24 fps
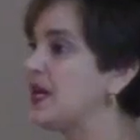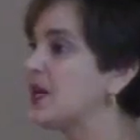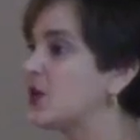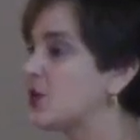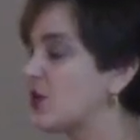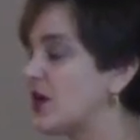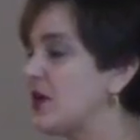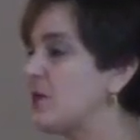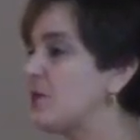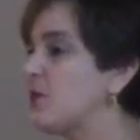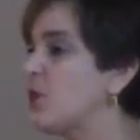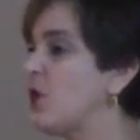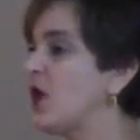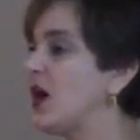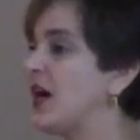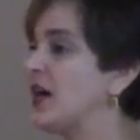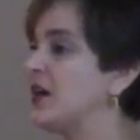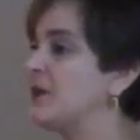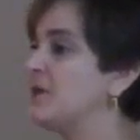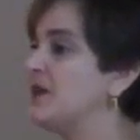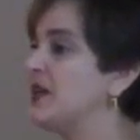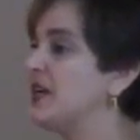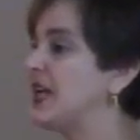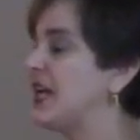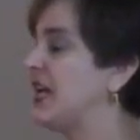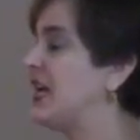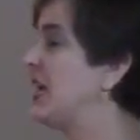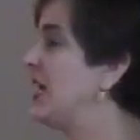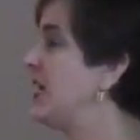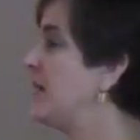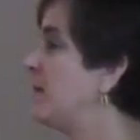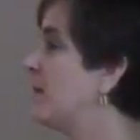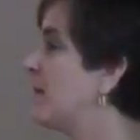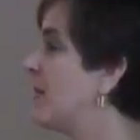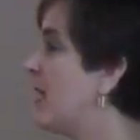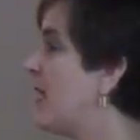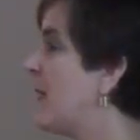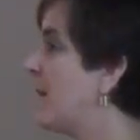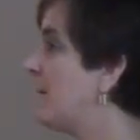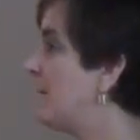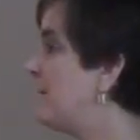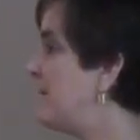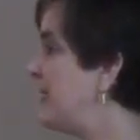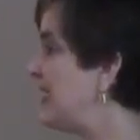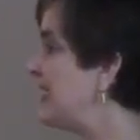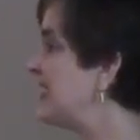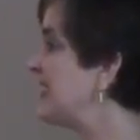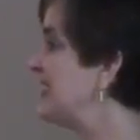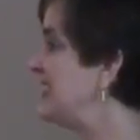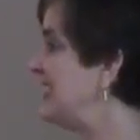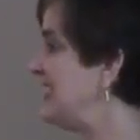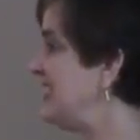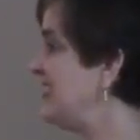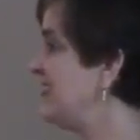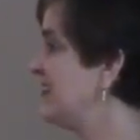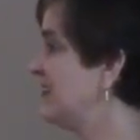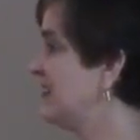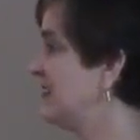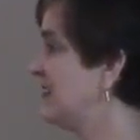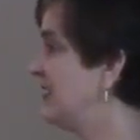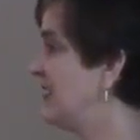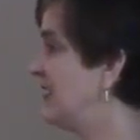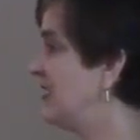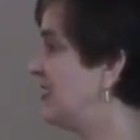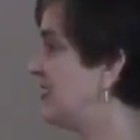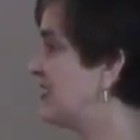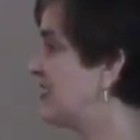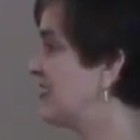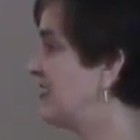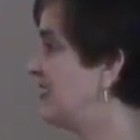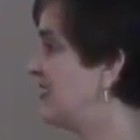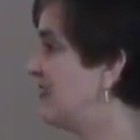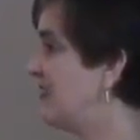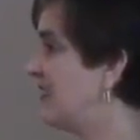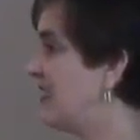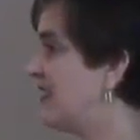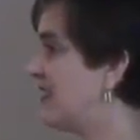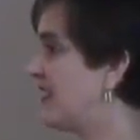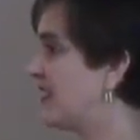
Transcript: grape wine became a big deal in Assyria.